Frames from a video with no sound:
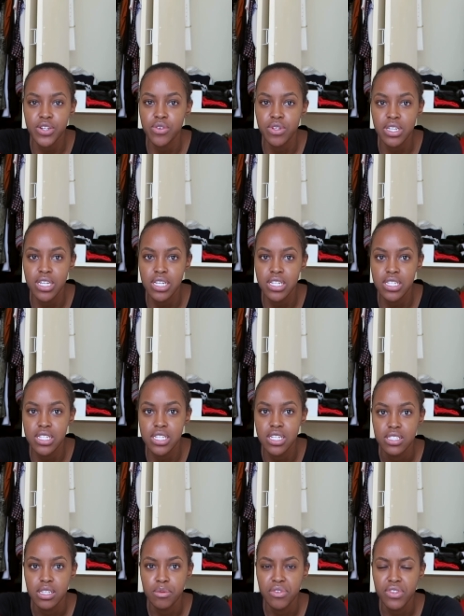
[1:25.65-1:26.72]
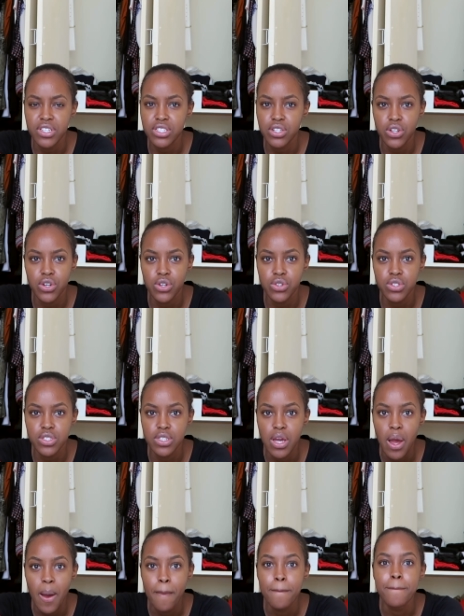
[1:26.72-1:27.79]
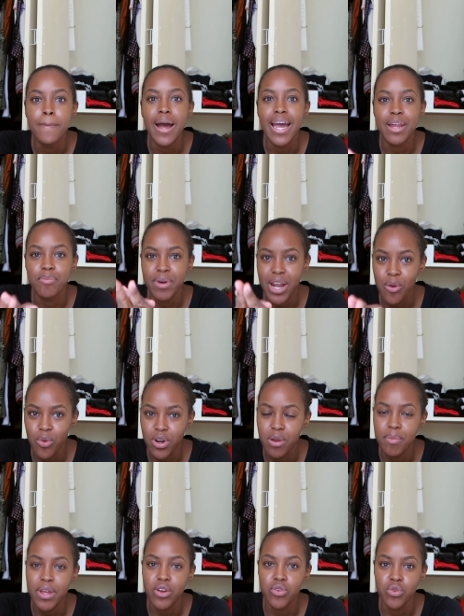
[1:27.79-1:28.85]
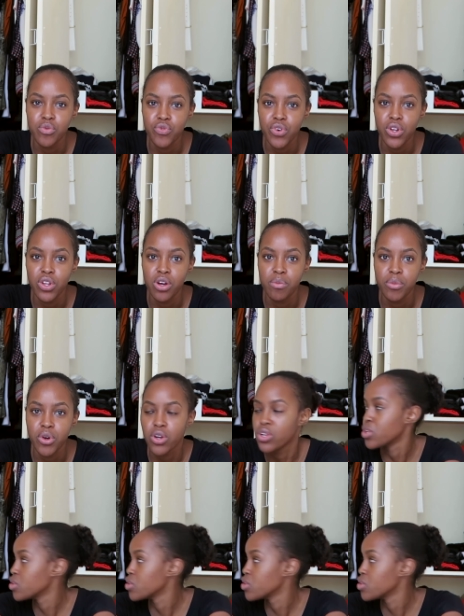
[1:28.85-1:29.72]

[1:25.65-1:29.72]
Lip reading: I don't need some of these clothes, but I want to make room for a lot more